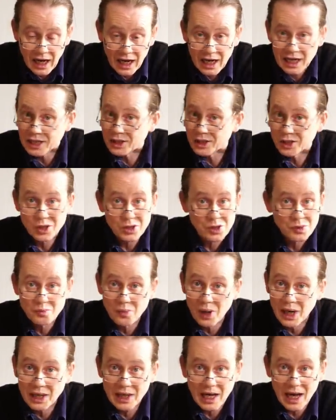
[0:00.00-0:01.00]
It doesn't
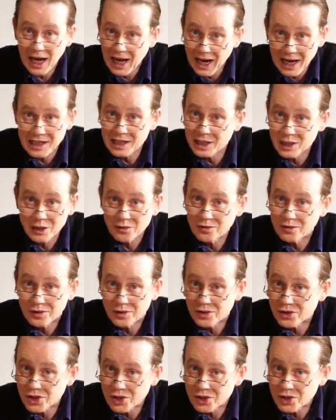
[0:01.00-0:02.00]
make any
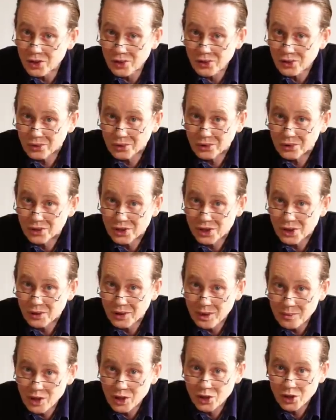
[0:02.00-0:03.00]
difference at all to
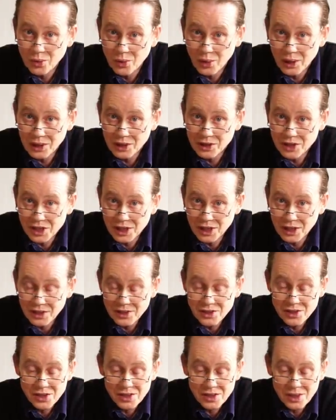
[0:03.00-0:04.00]
image quality.
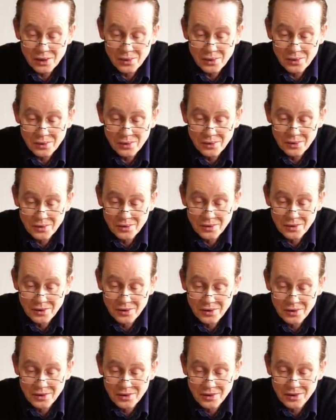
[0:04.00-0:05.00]
So
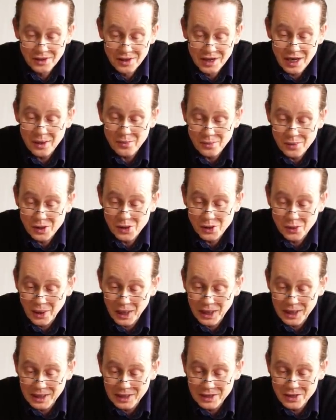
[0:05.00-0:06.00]
that was
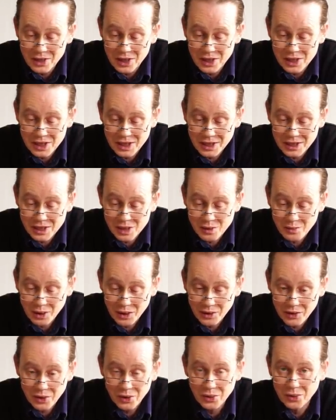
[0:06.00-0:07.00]
quite interesting to
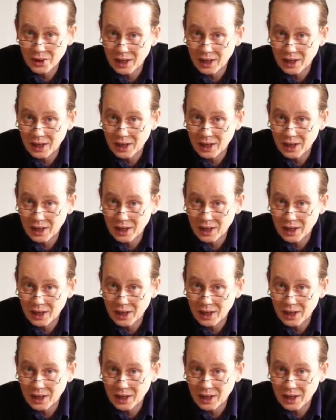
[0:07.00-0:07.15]
me that you